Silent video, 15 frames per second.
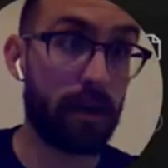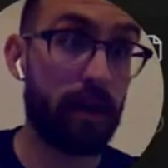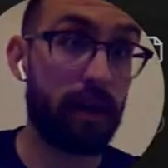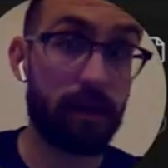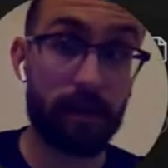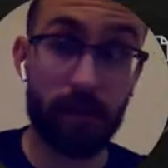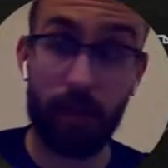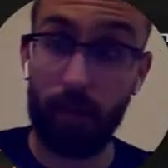
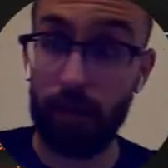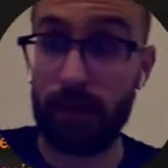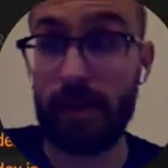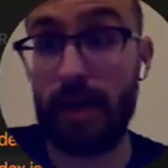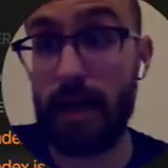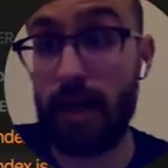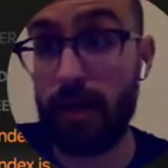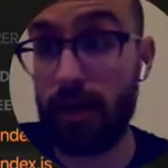simple as
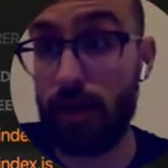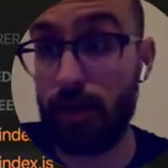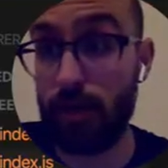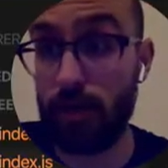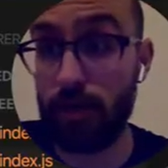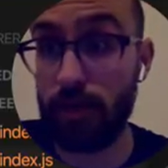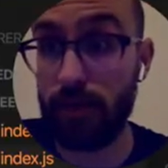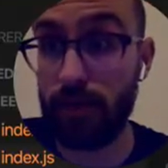that in
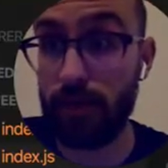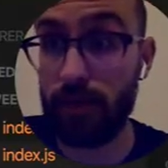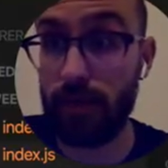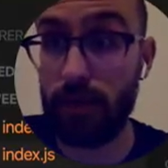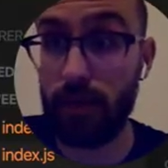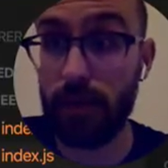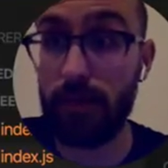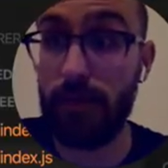terms of
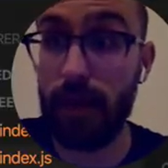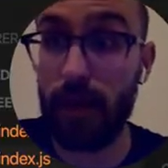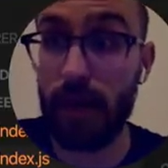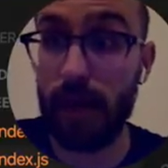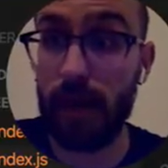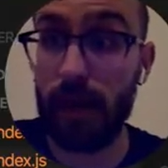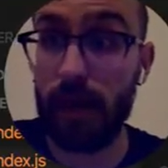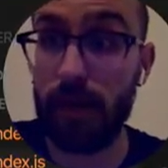
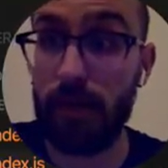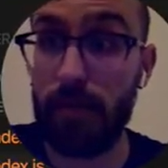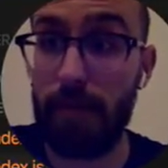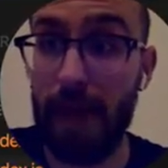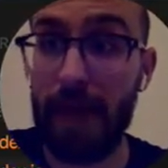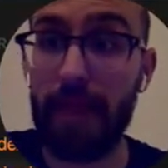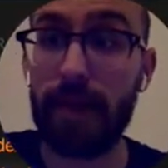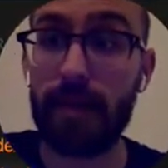defining
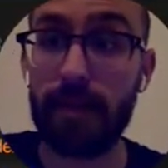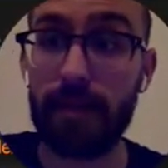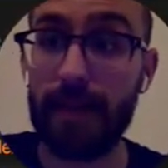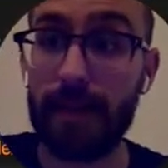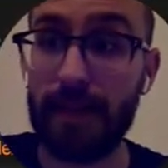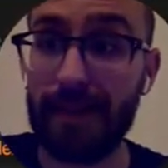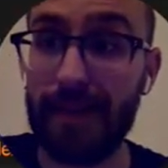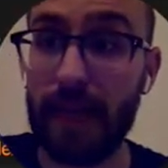methods
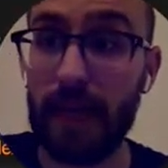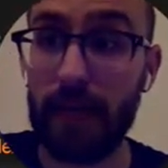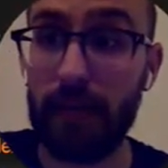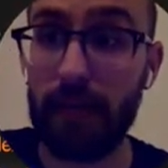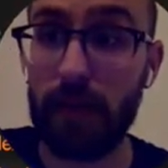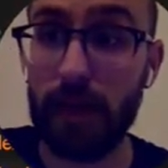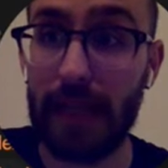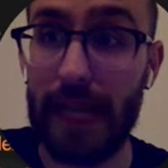inside of
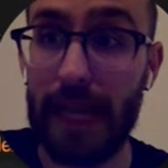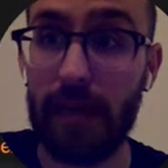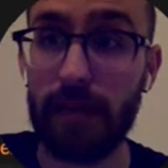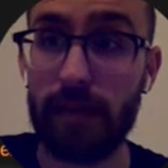our class.